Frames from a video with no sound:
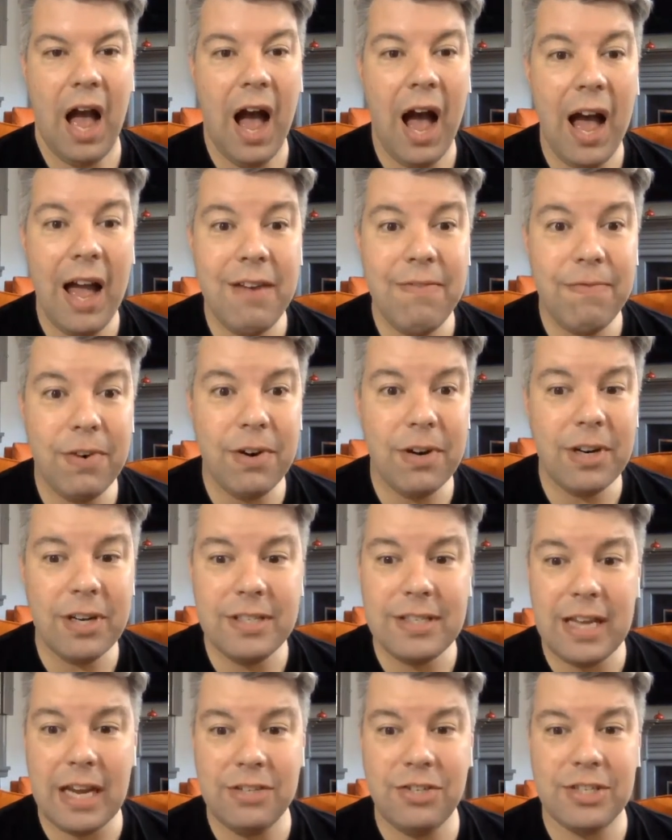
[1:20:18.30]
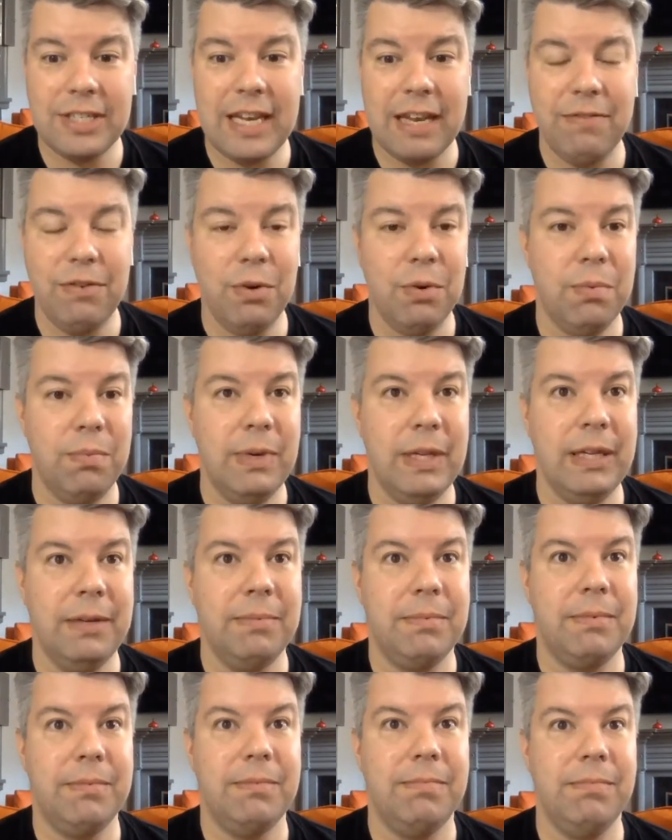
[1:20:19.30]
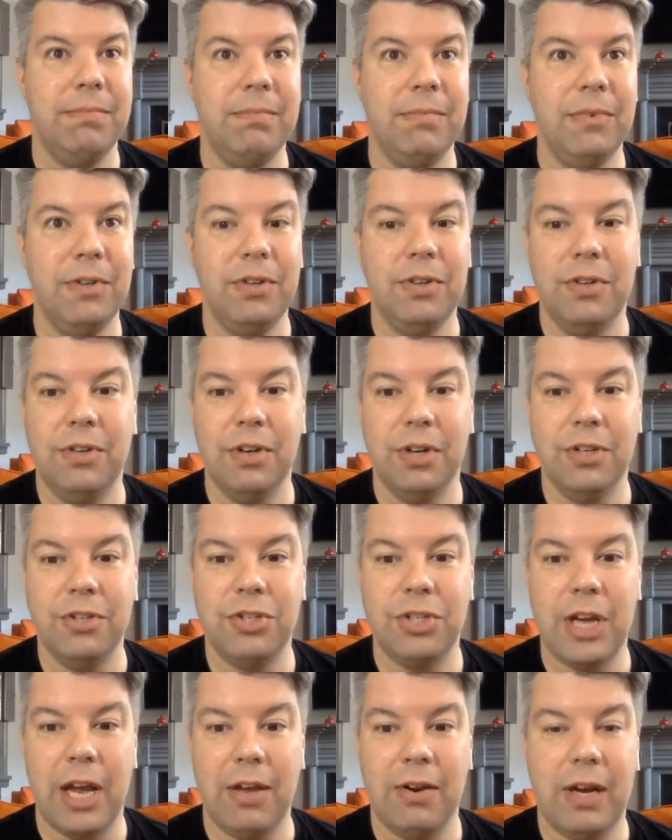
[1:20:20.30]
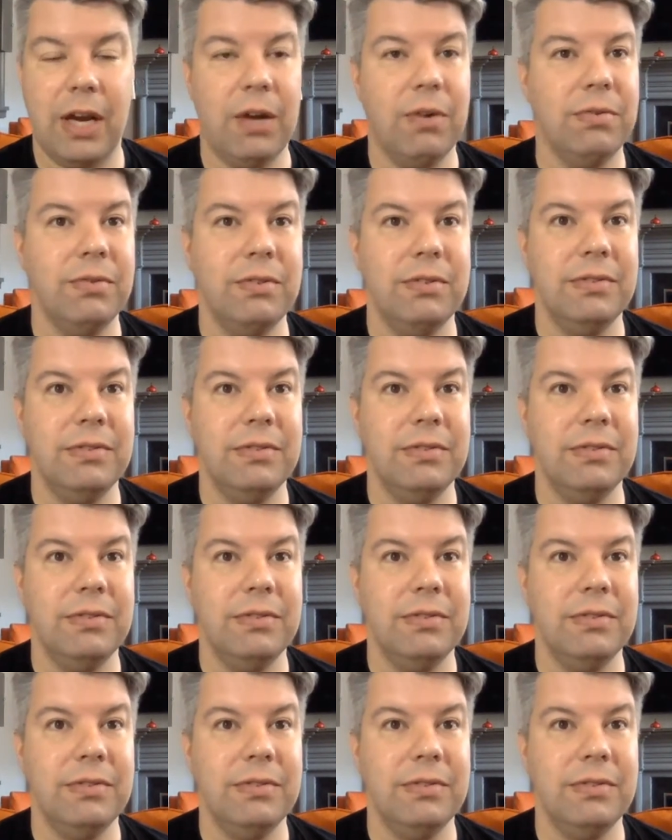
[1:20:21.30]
Hi, Fergus. I just gave you a really good shout out